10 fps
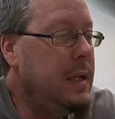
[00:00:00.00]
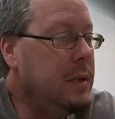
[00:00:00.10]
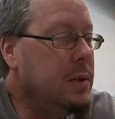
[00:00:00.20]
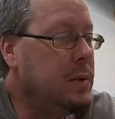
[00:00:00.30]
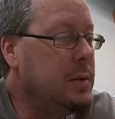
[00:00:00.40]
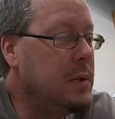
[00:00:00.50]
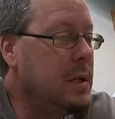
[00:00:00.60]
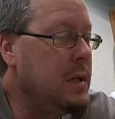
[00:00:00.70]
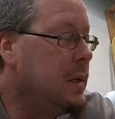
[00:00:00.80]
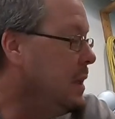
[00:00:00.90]

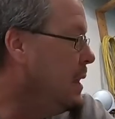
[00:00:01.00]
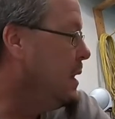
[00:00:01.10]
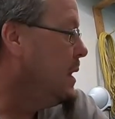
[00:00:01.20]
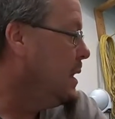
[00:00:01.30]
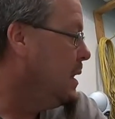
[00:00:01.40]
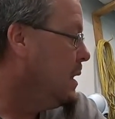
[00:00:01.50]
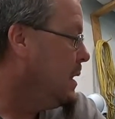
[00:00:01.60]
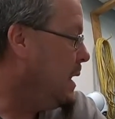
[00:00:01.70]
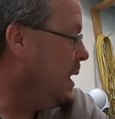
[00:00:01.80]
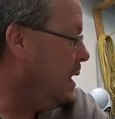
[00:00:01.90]
intercooler
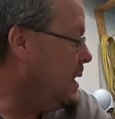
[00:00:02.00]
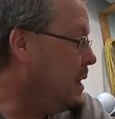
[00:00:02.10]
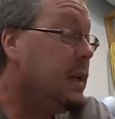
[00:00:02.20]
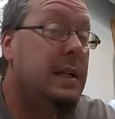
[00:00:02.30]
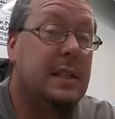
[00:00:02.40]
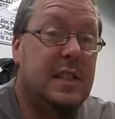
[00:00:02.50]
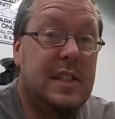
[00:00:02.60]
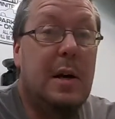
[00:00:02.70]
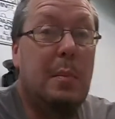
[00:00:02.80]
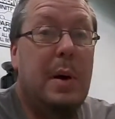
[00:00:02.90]
and
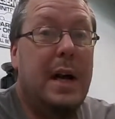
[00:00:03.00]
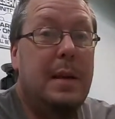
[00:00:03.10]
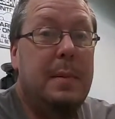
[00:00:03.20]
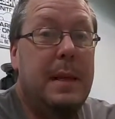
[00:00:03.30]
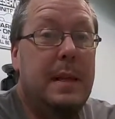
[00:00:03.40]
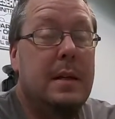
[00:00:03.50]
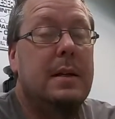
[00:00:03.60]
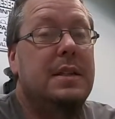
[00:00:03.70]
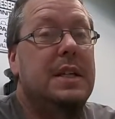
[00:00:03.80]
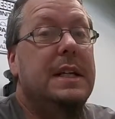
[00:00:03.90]
some piping
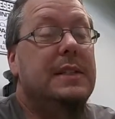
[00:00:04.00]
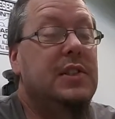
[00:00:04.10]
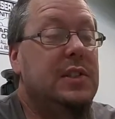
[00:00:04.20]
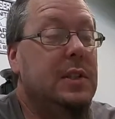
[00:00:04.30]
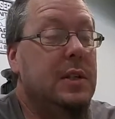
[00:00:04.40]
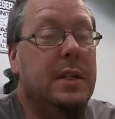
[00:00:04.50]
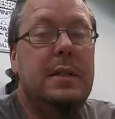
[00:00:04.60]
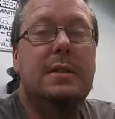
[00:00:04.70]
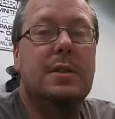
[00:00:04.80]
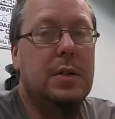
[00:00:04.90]
to get
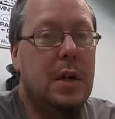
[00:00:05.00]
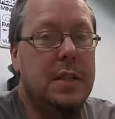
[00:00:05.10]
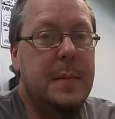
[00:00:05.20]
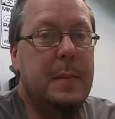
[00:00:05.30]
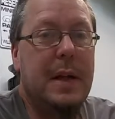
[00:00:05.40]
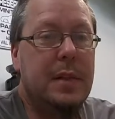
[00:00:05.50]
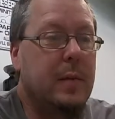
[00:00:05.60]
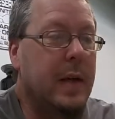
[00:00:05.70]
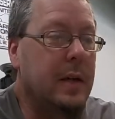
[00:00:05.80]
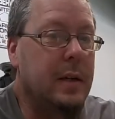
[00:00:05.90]
started, it's gonna cost me about
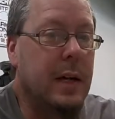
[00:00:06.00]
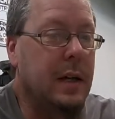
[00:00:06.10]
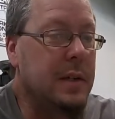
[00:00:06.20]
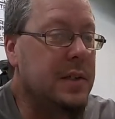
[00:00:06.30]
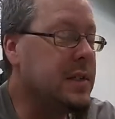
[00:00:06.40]
$300.